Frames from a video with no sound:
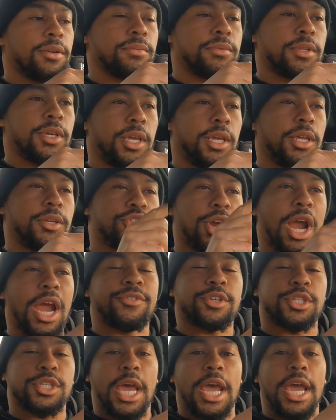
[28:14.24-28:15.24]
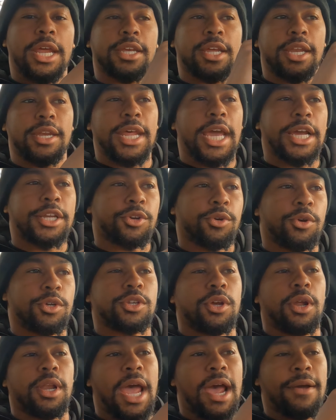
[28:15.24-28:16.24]
the driver side connector is
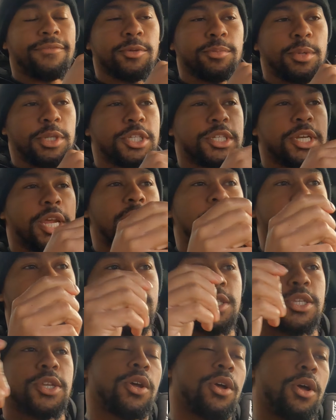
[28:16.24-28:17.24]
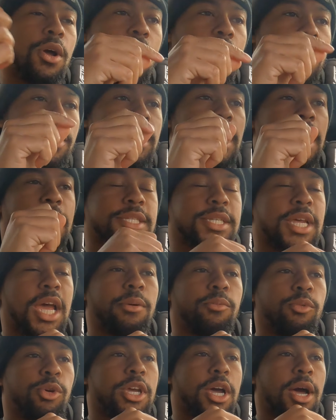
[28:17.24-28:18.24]
going to have to be changed on the next
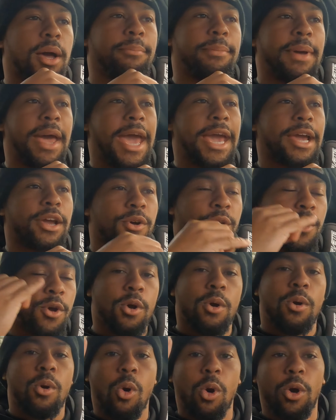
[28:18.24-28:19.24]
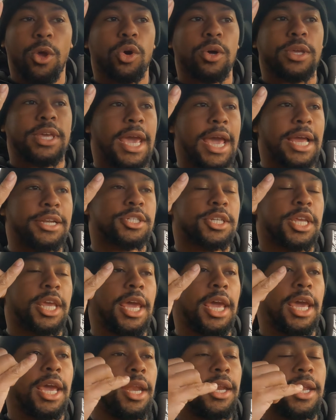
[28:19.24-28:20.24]
time we come back. Oil catch
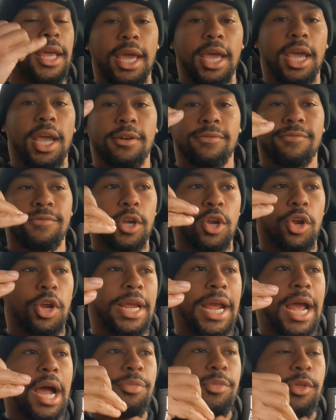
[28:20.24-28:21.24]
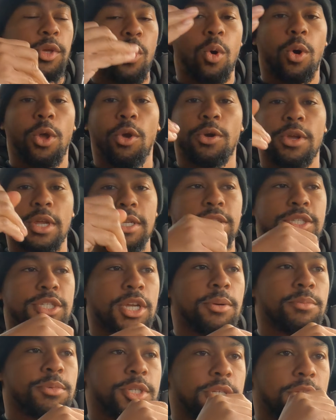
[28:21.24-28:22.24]
can and figuring out the oil
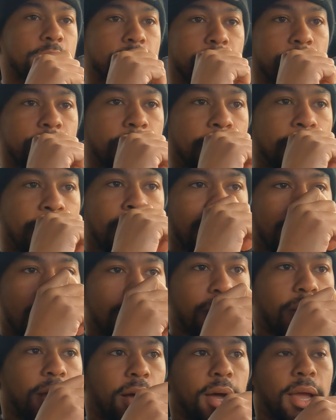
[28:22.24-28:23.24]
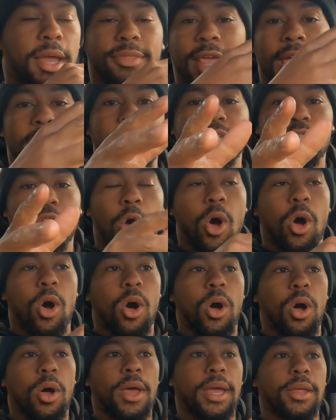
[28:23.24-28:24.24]
consumption, and that
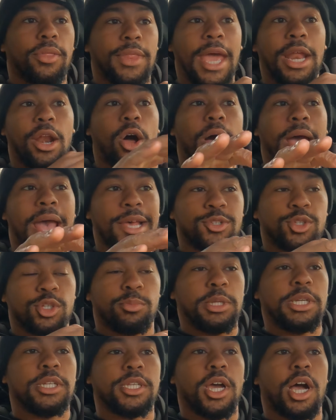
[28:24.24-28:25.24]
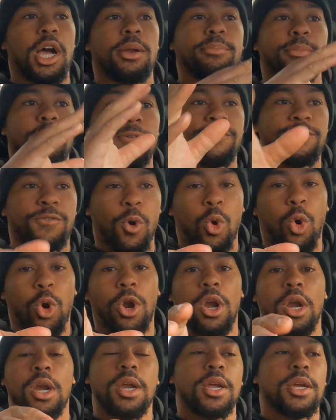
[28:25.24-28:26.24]
all has to be done
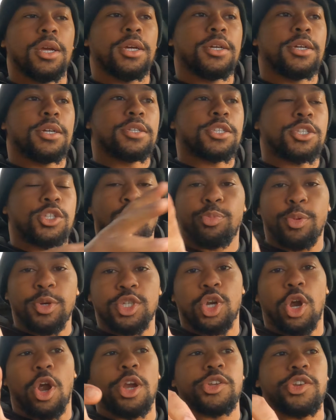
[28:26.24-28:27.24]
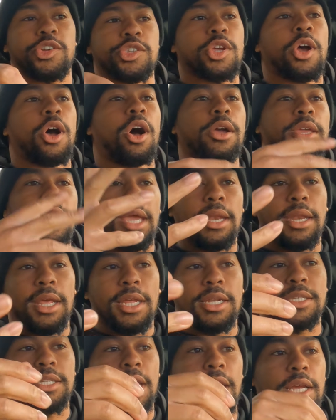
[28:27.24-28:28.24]
before supercharger talk and
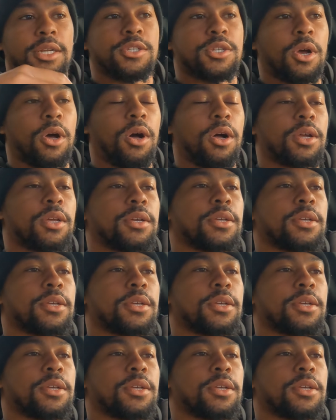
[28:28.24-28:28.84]
intake talk,